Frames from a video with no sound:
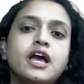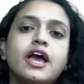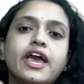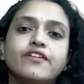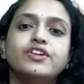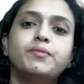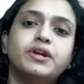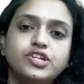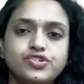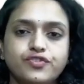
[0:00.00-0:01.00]

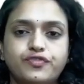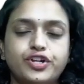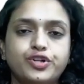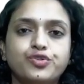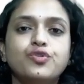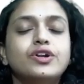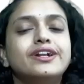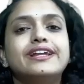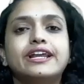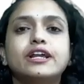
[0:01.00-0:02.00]
everybody shifted to
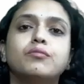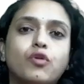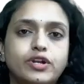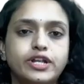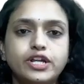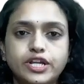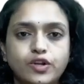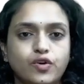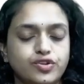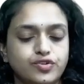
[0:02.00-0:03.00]
direct bonding in
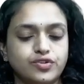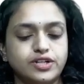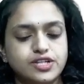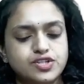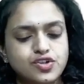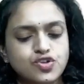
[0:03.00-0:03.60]
orthodontics.